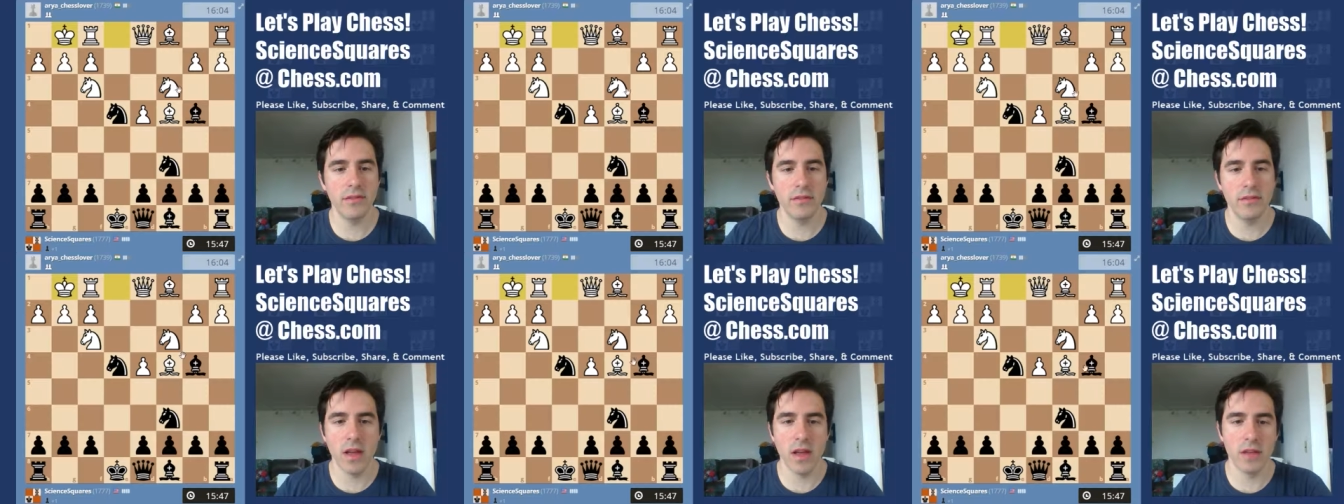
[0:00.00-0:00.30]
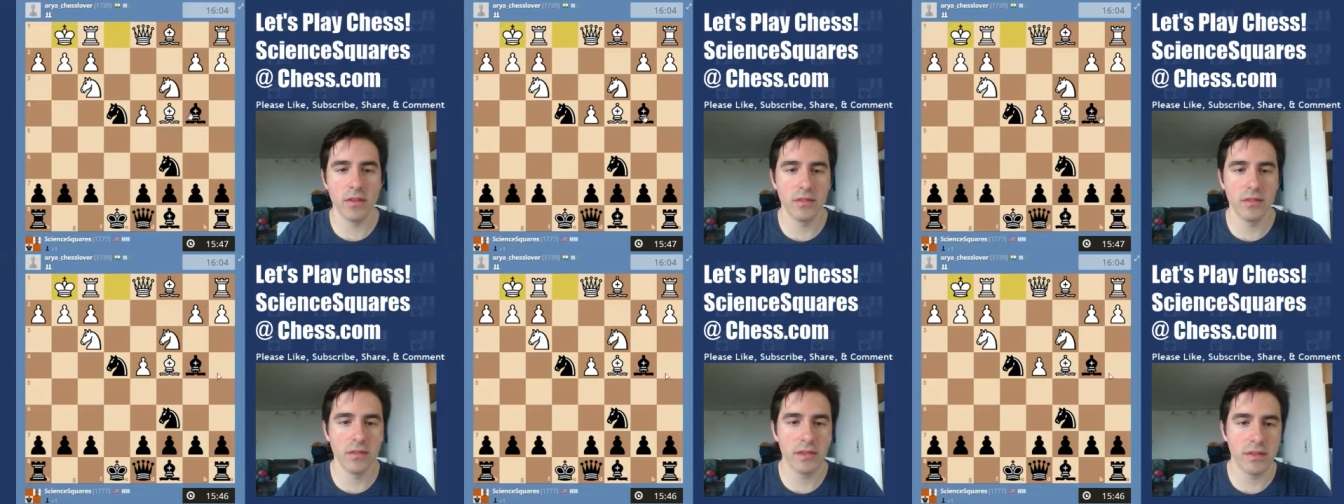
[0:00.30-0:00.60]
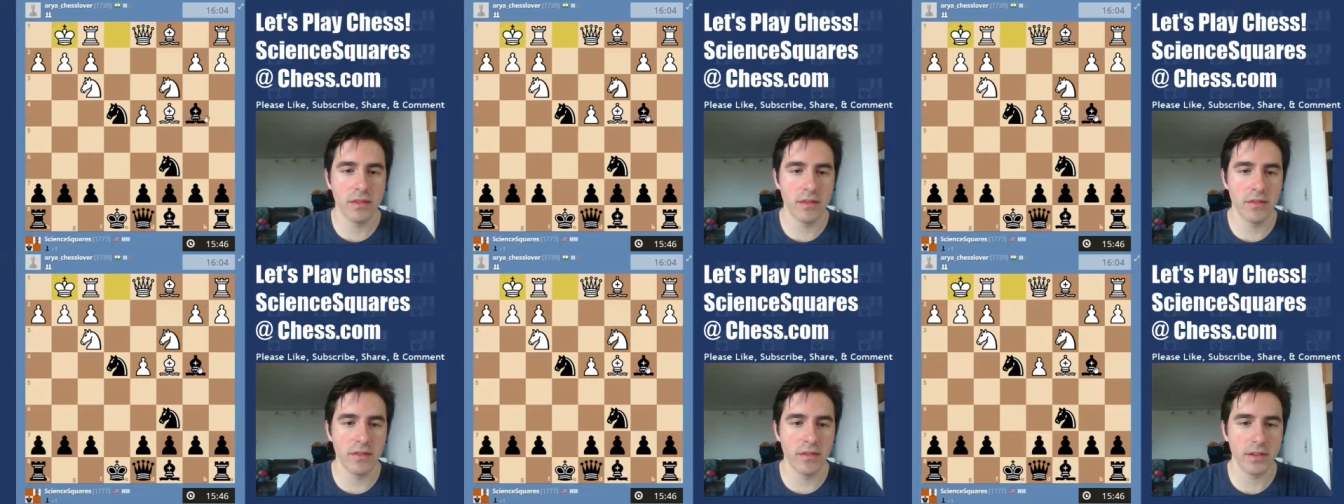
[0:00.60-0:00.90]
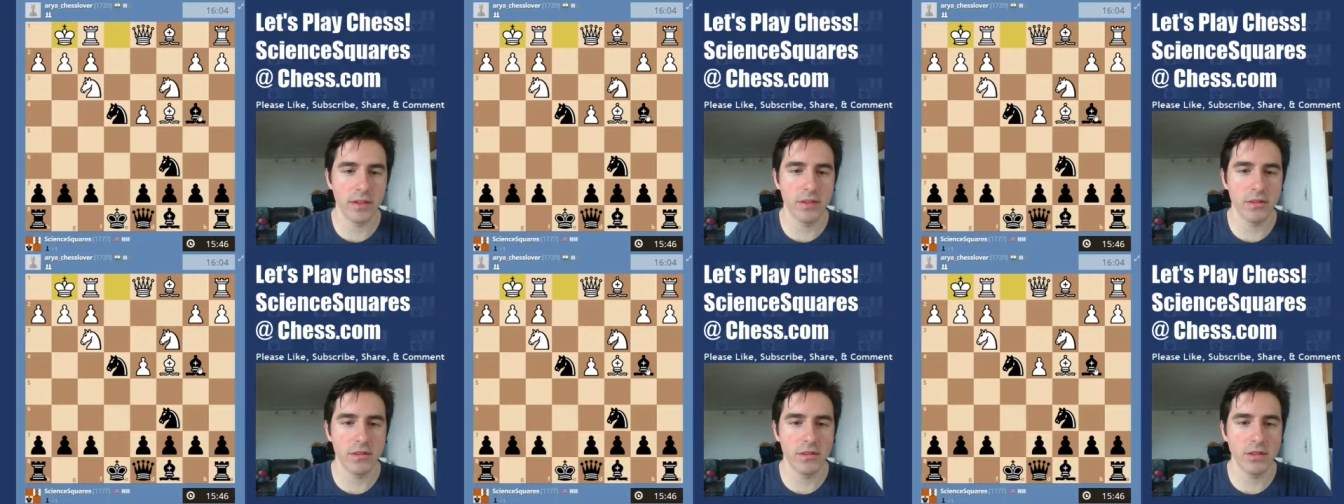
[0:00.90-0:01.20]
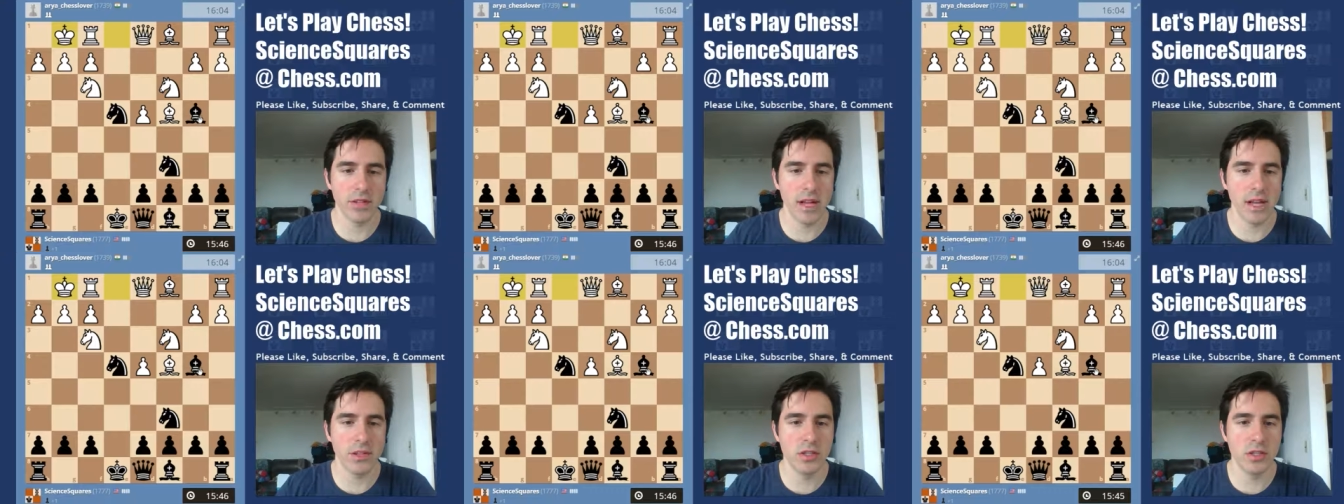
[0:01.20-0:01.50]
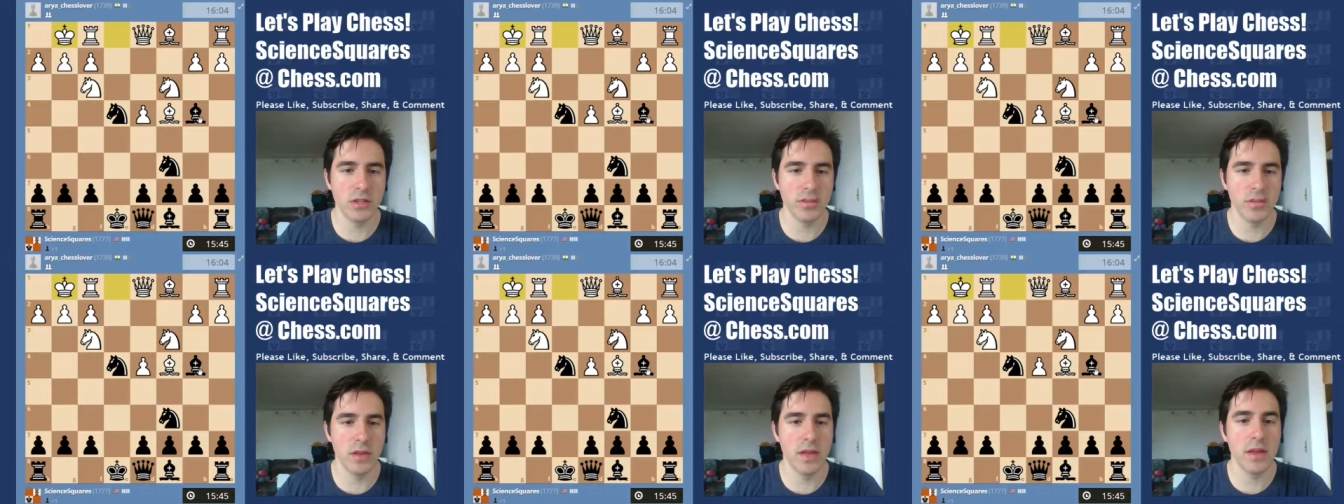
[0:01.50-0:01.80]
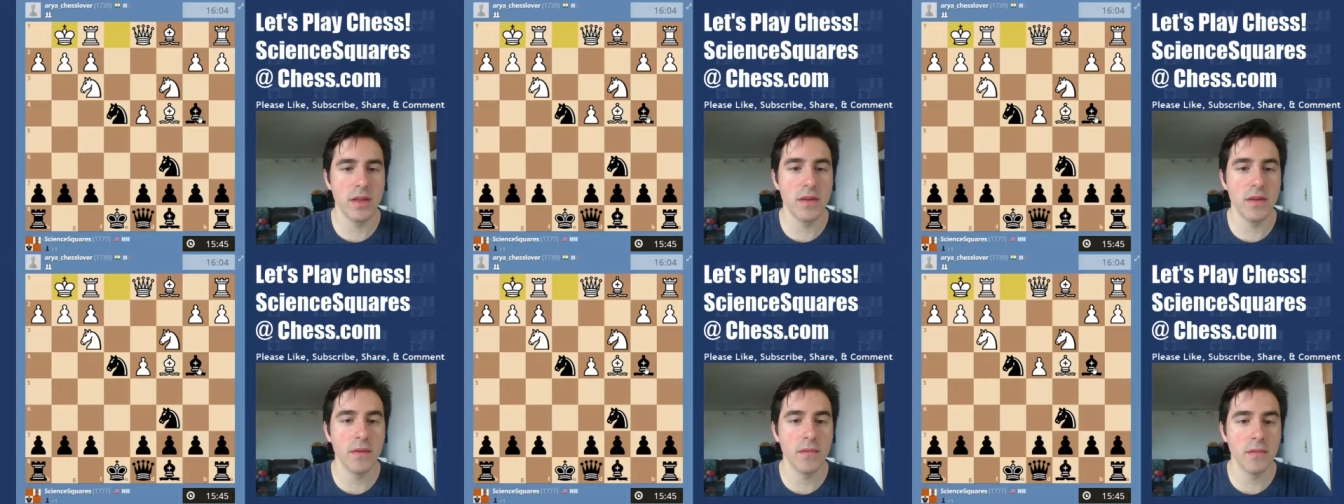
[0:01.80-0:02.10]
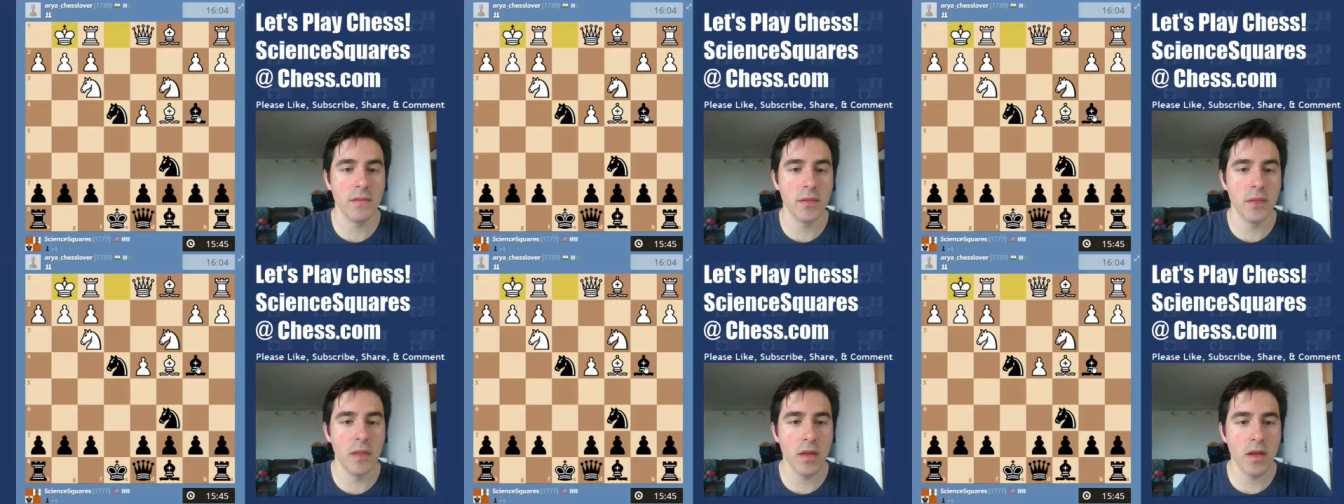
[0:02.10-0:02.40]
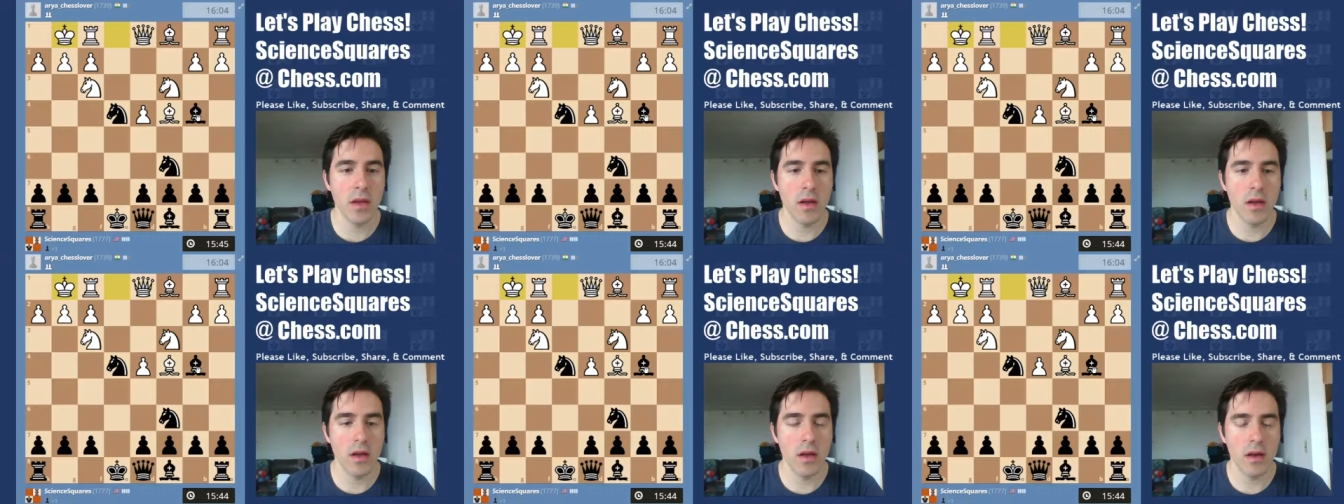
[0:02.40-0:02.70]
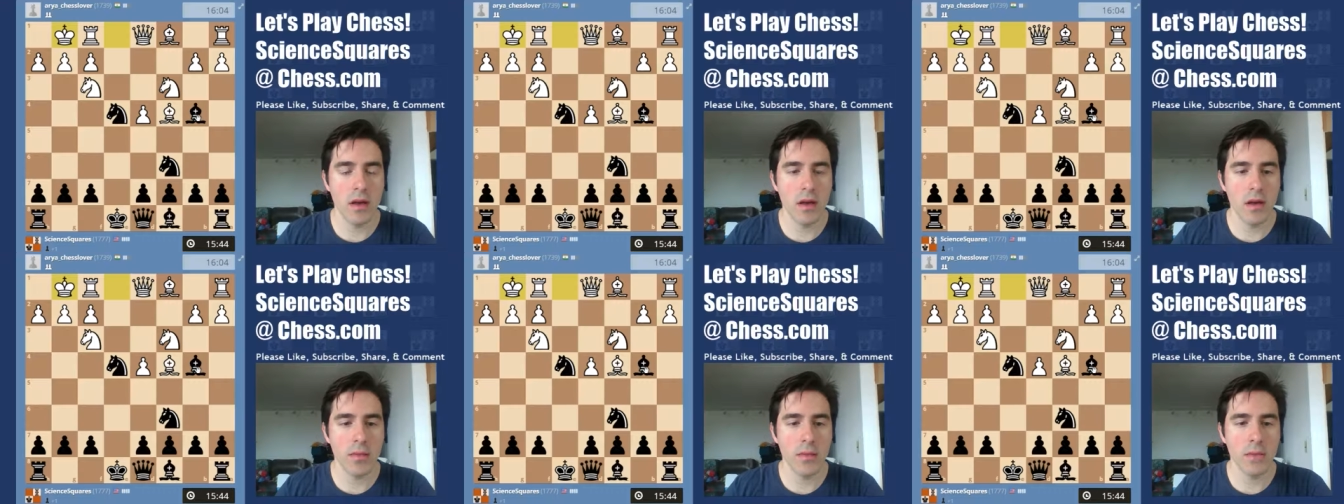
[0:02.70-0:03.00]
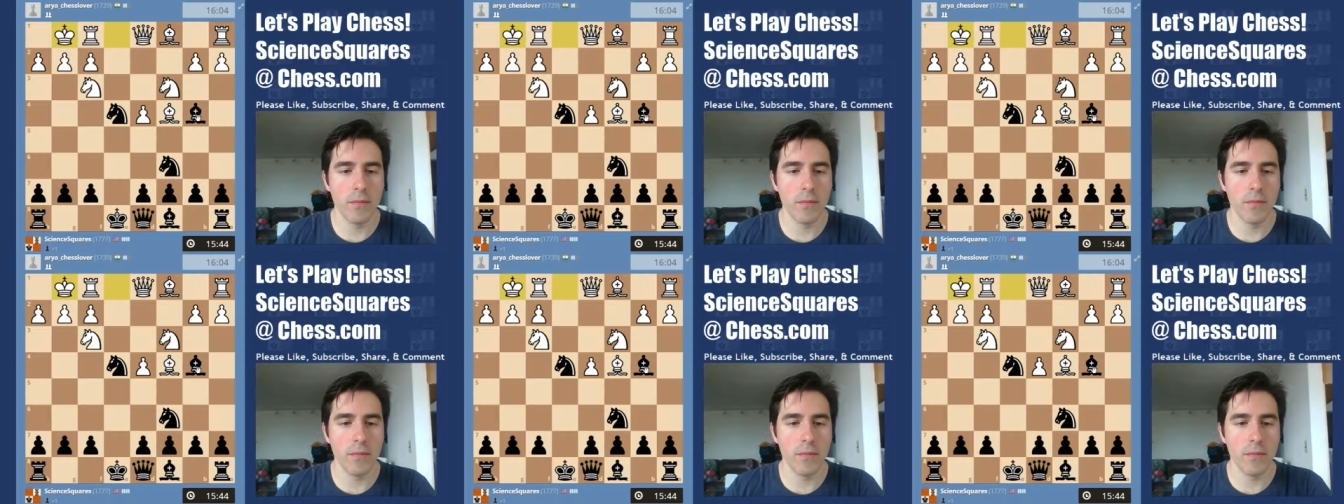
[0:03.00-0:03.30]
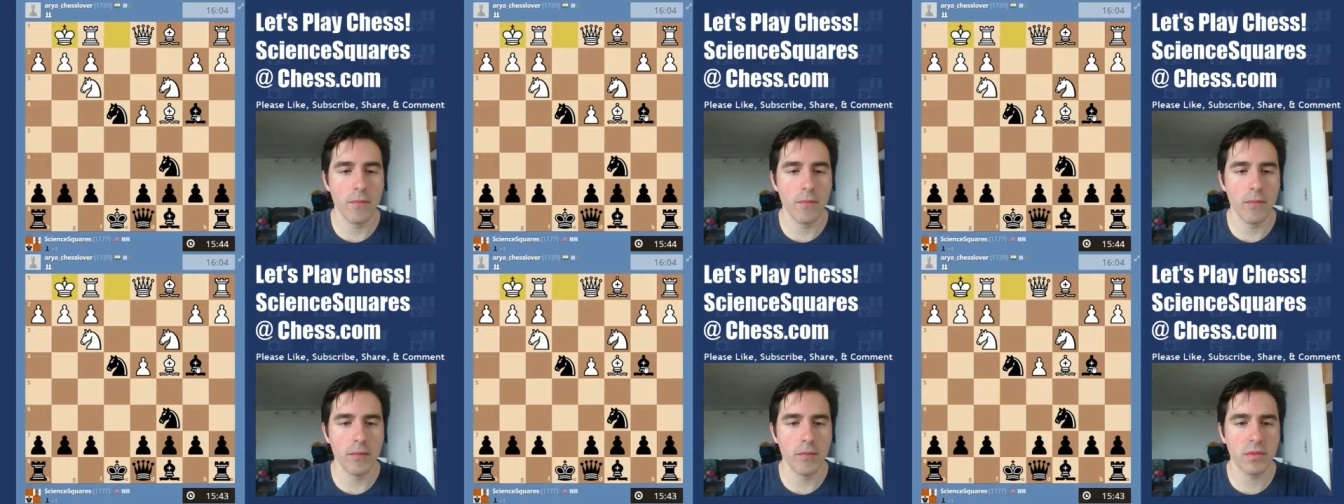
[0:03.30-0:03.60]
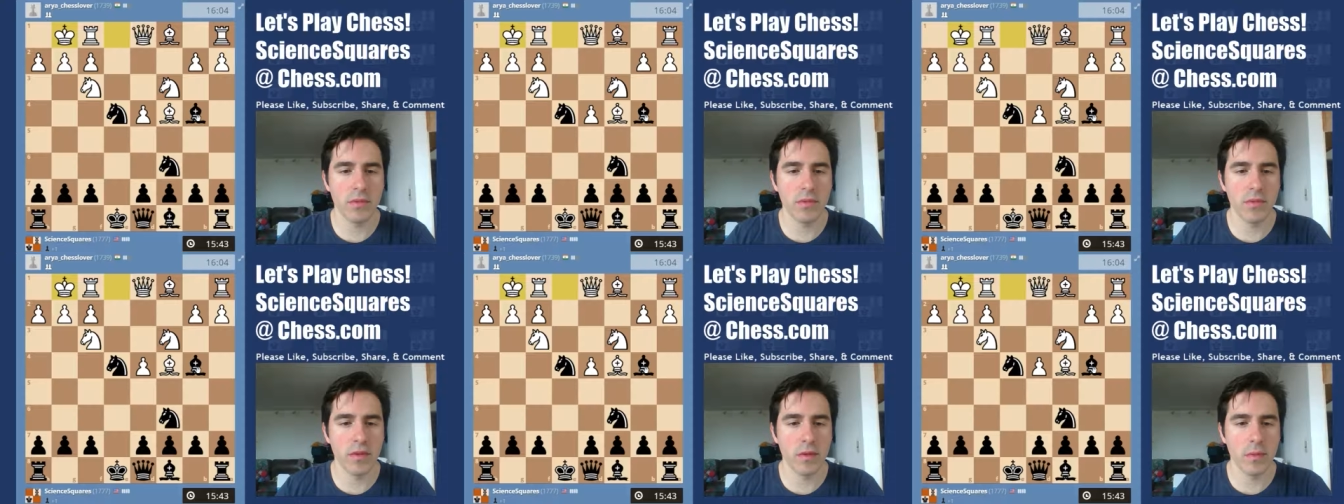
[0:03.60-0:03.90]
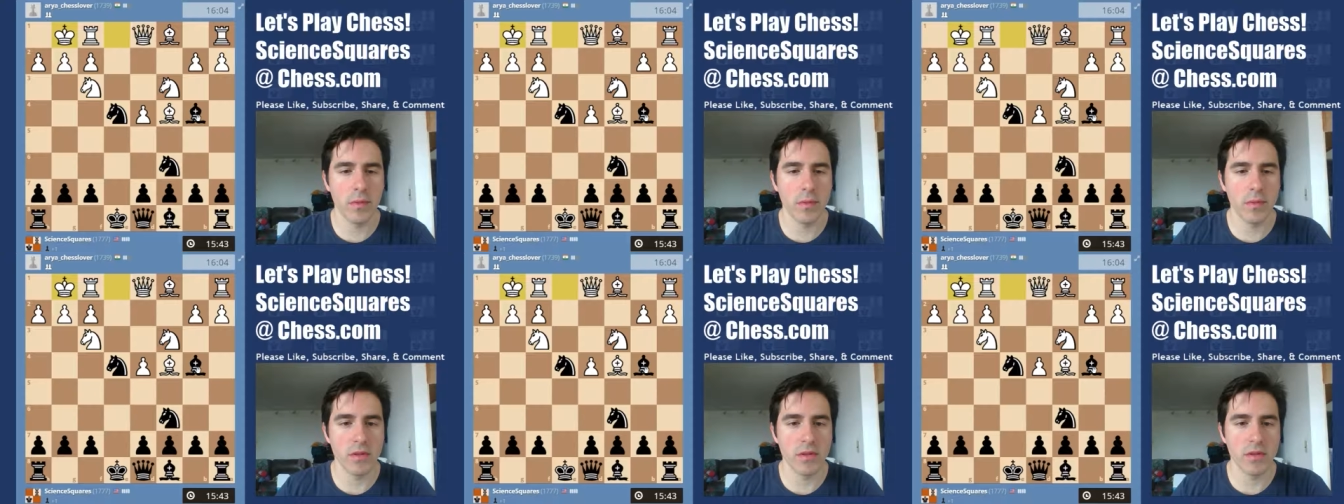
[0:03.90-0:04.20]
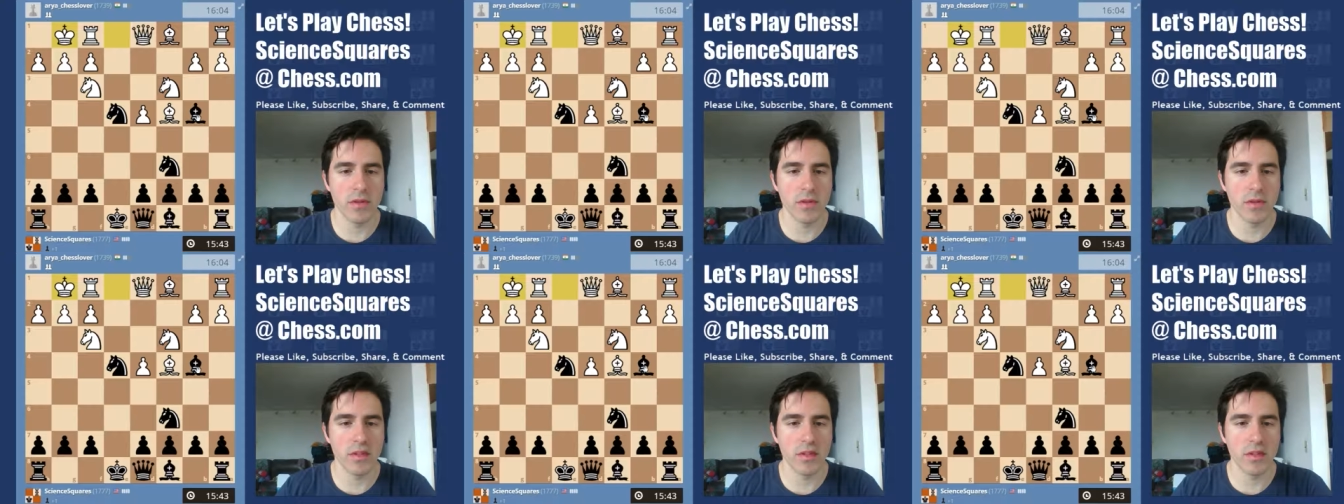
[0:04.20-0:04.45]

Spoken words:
No, it's not that effective because I just play, let's see if I remember this.